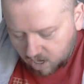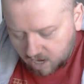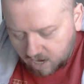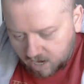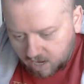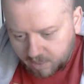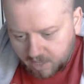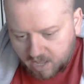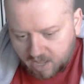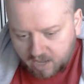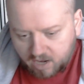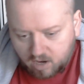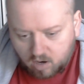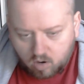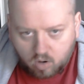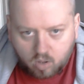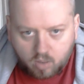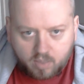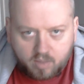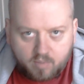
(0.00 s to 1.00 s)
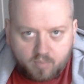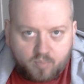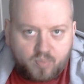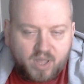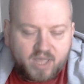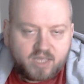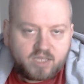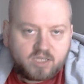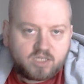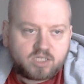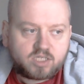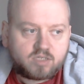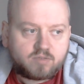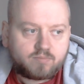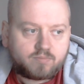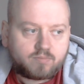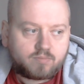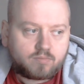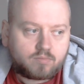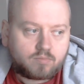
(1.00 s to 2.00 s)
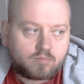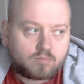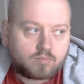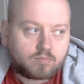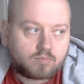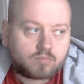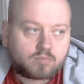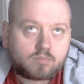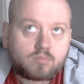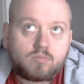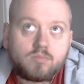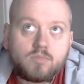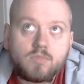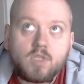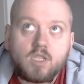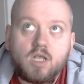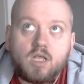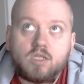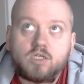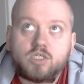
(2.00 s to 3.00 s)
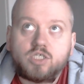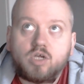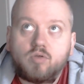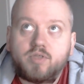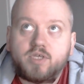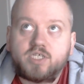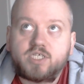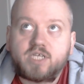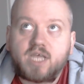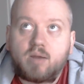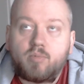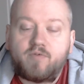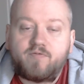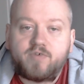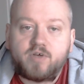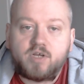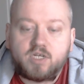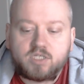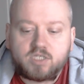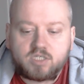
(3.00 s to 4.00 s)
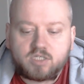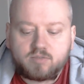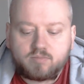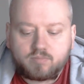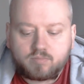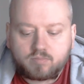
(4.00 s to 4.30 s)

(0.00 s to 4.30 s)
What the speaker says: And then on the base, I'll show this camera first,